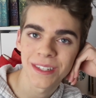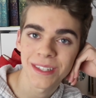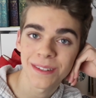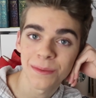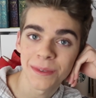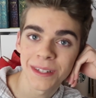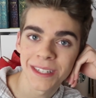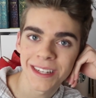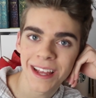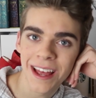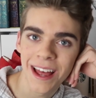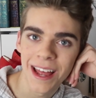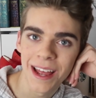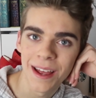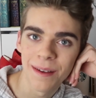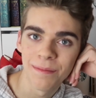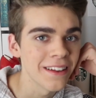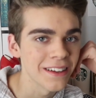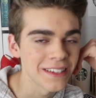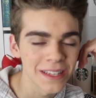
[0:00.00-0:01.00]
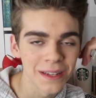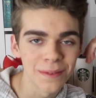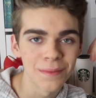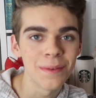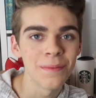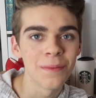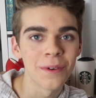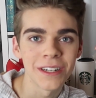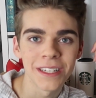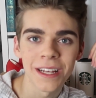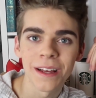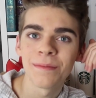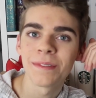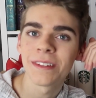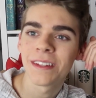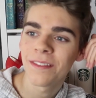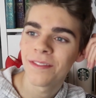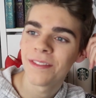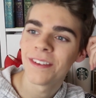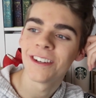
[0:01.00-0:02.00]
this one time. There's gonna be more
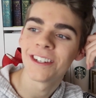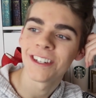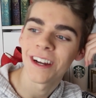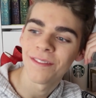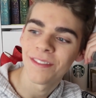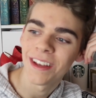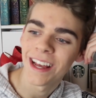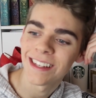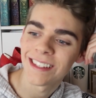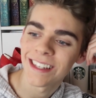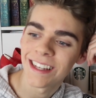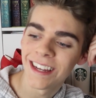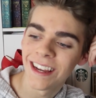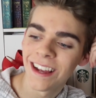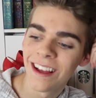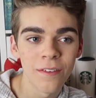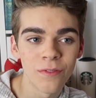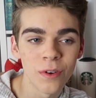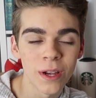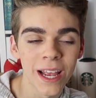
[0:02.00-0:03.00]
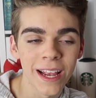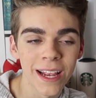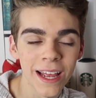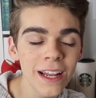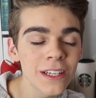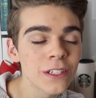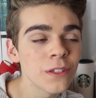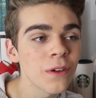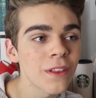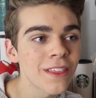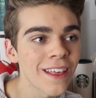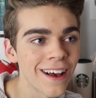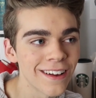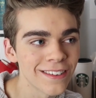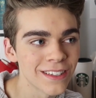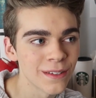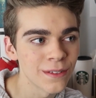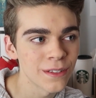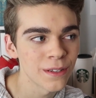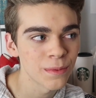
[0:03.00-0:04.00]
times in the future, I'm guessing. If we can get to a
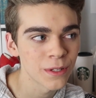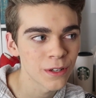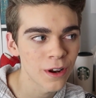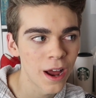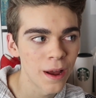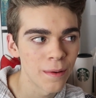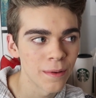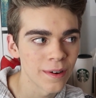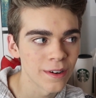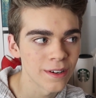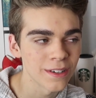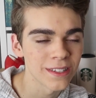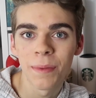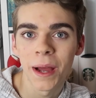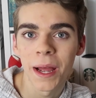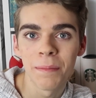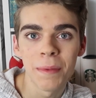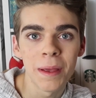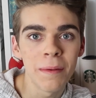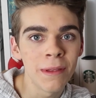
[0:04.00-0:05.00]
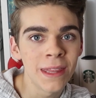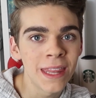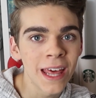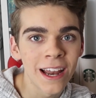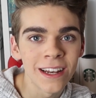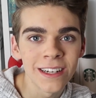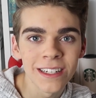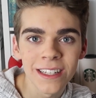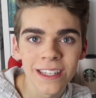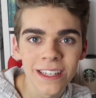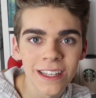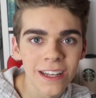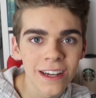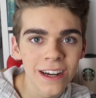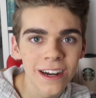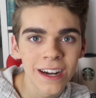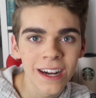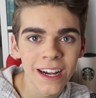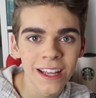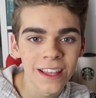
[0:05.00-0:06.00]
thousand subscribers by maybe the end of the
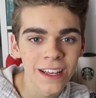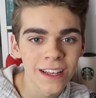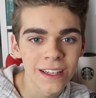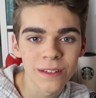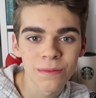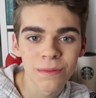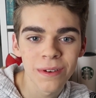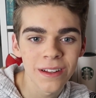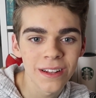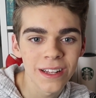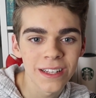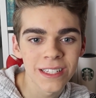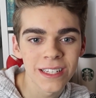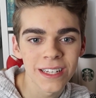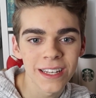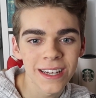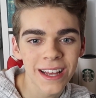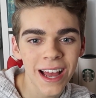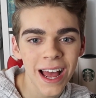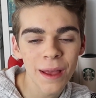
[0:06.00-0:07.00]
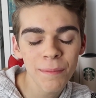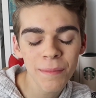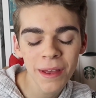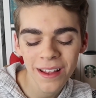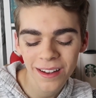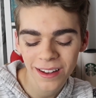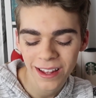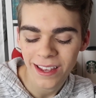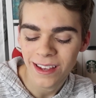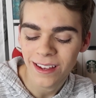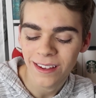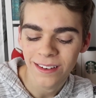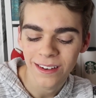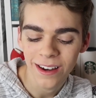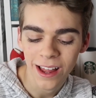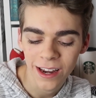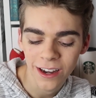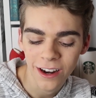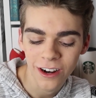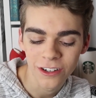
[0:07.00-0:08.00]
year, I think is realistic. I'm at like
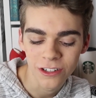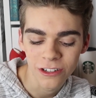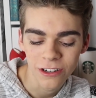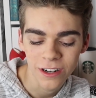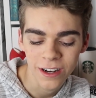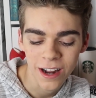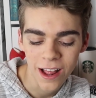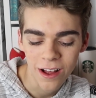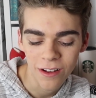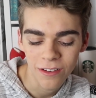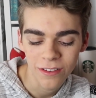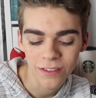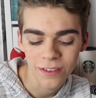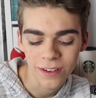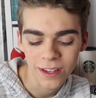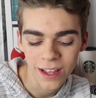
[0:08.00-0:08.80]
nine hundred now,